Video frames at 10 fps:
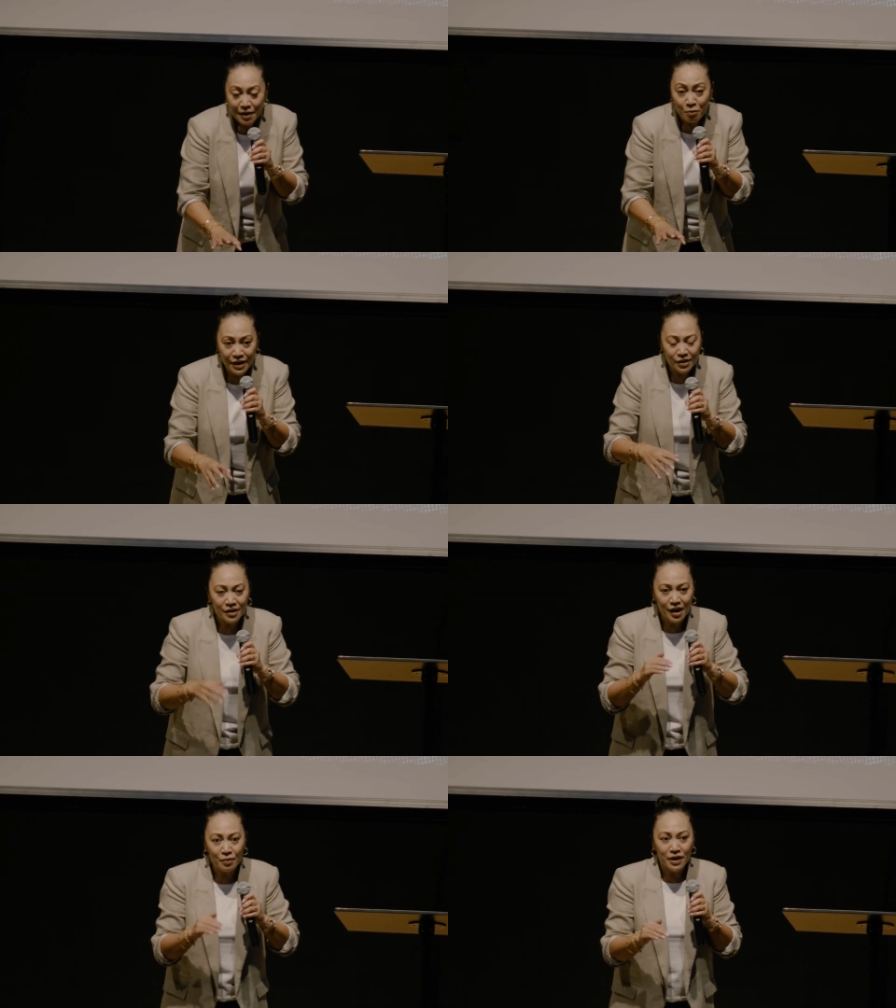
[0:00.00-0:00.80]
when
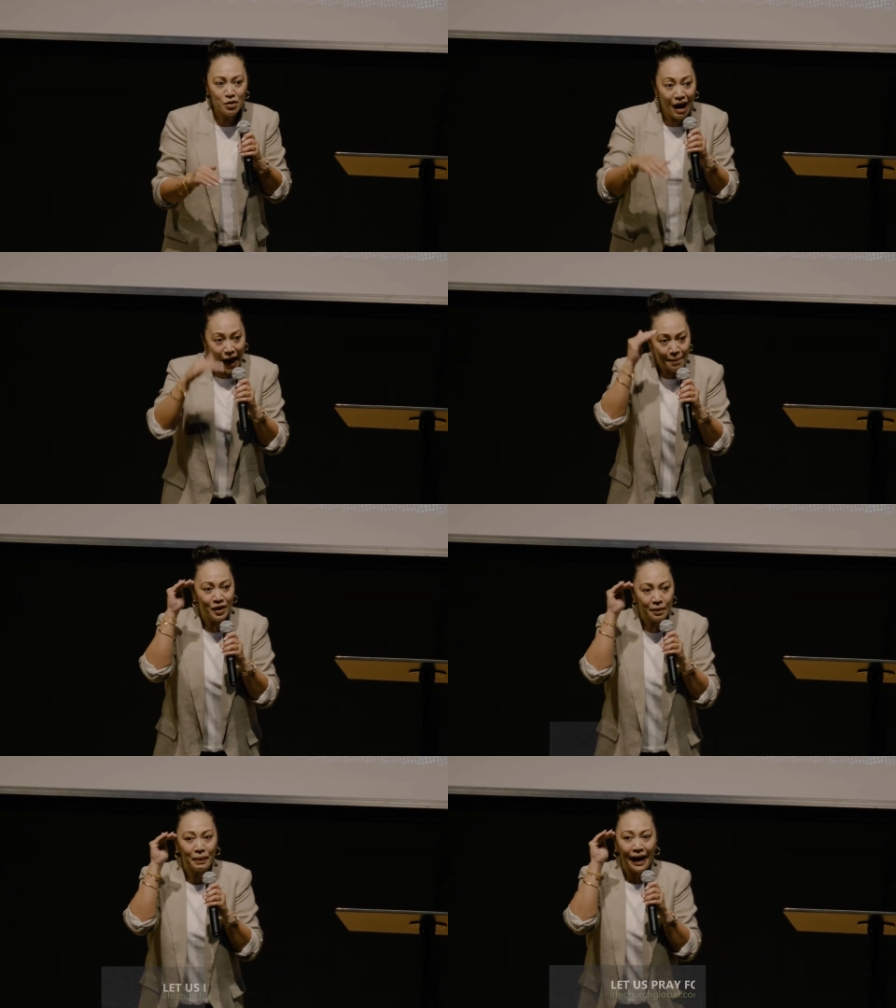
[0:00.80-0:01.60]
you are up
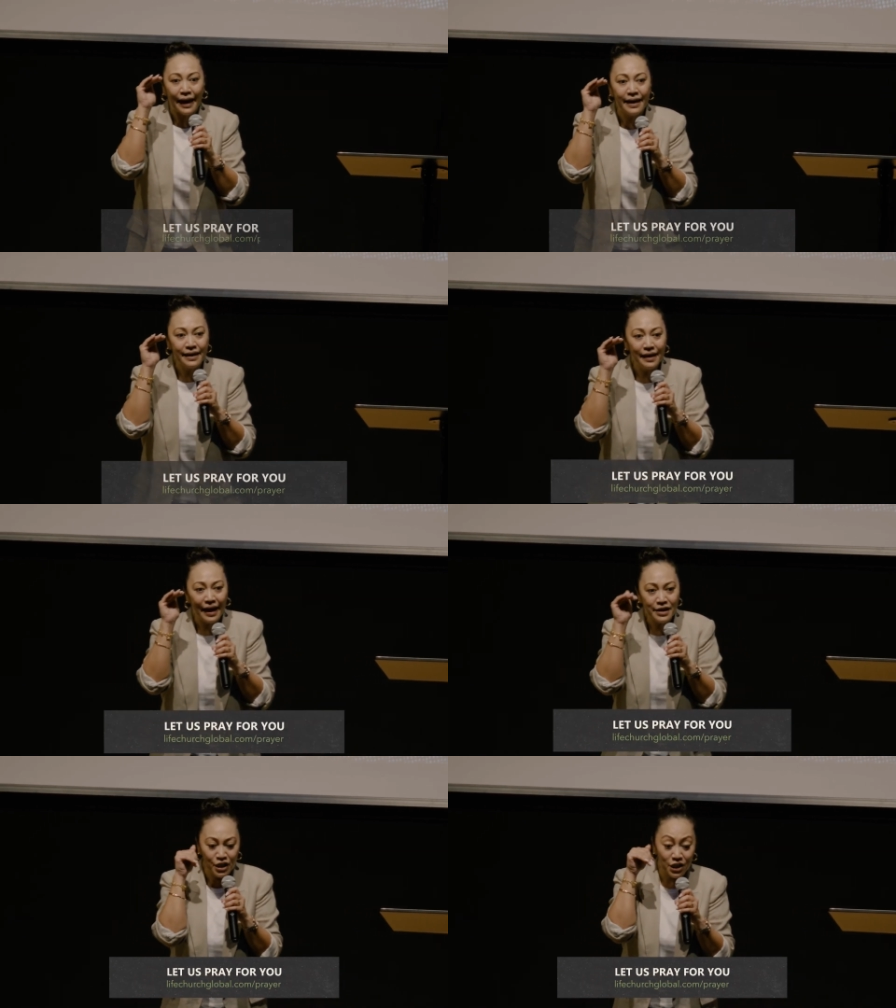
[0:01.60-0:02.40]
on the plane
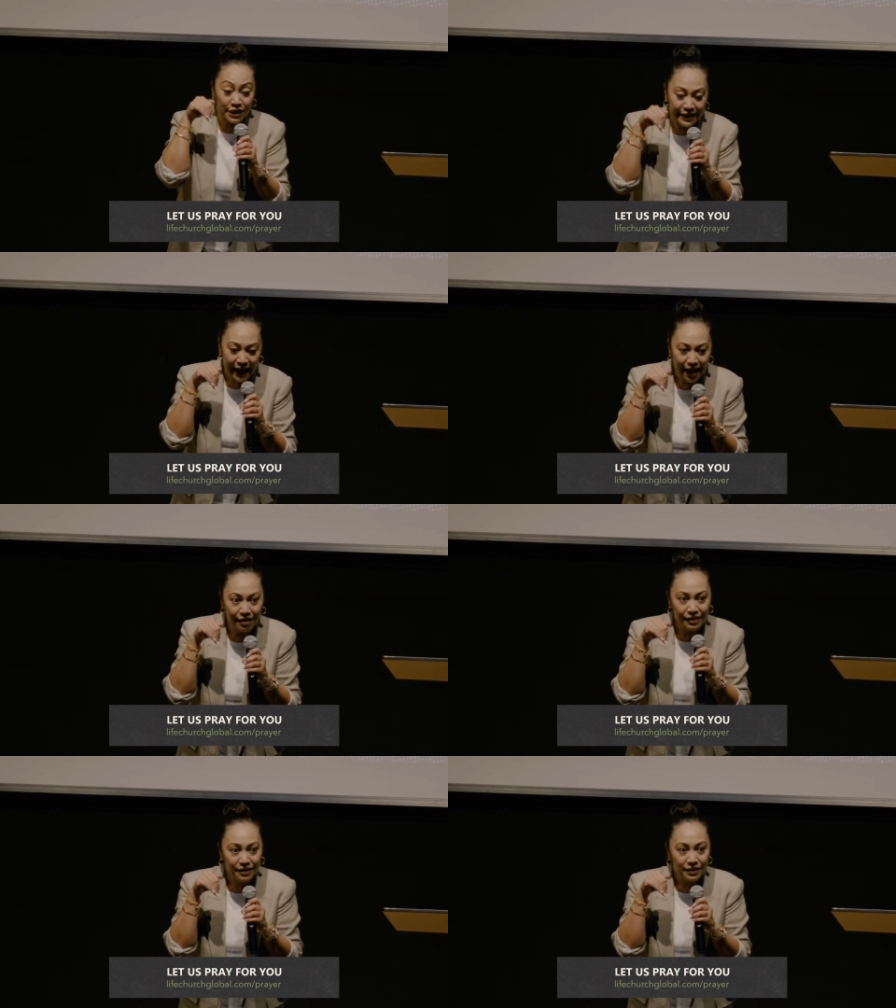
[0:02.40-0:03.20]
and you look
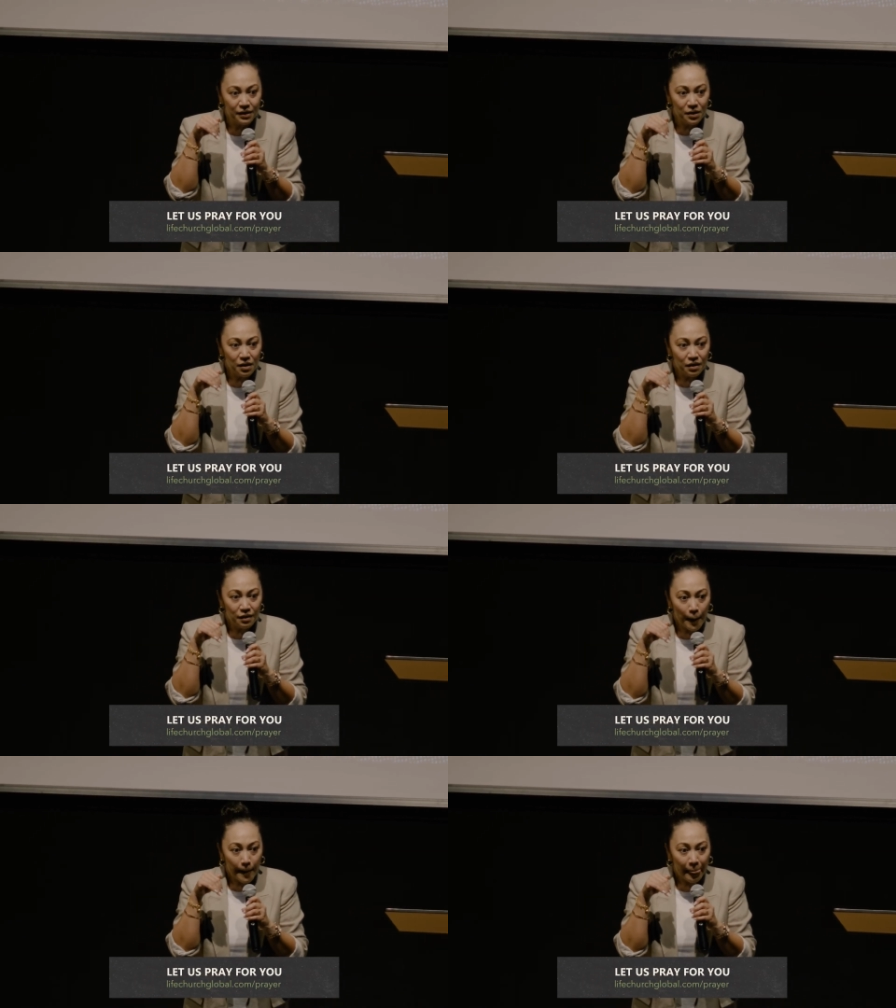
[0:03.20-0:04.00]
down
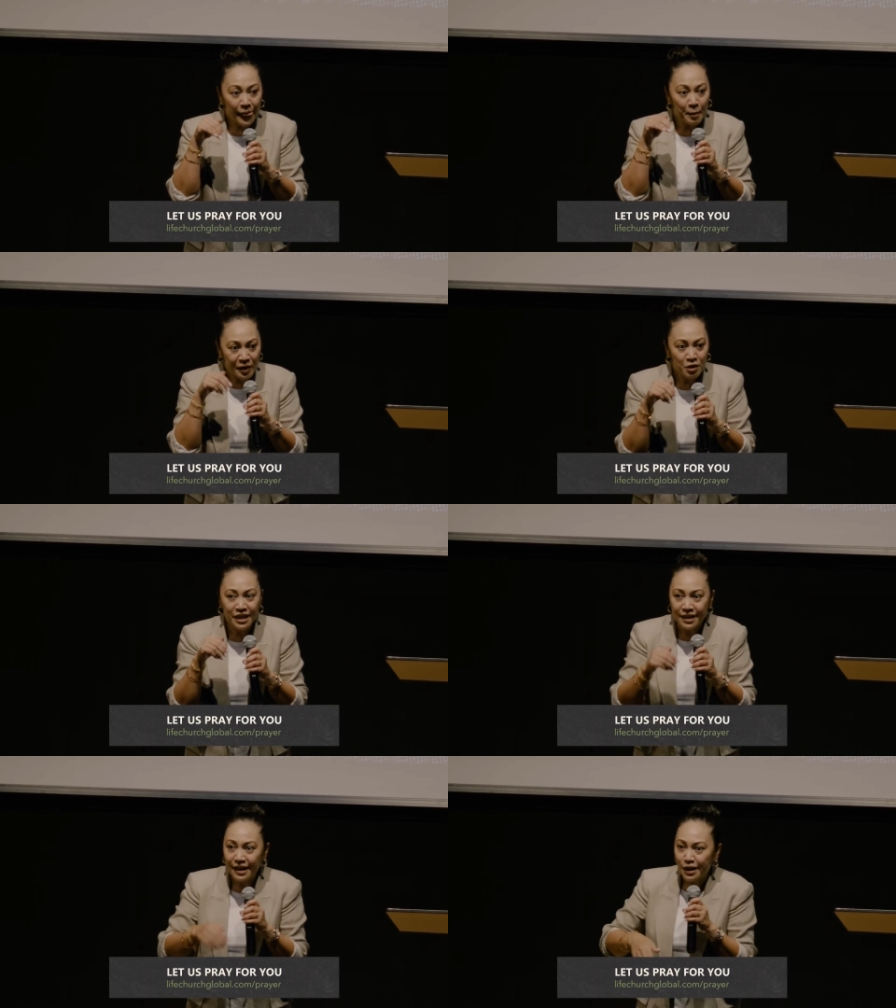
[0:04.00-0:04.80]
the
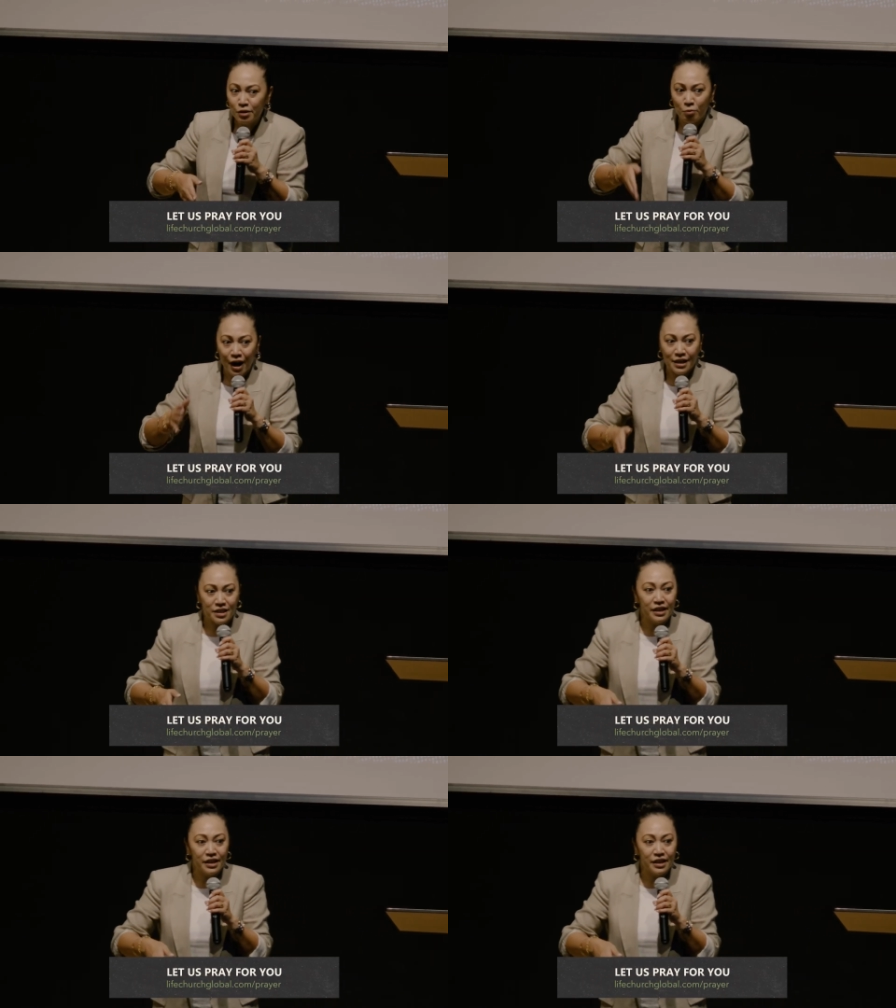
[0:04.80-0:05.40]
building that you want. You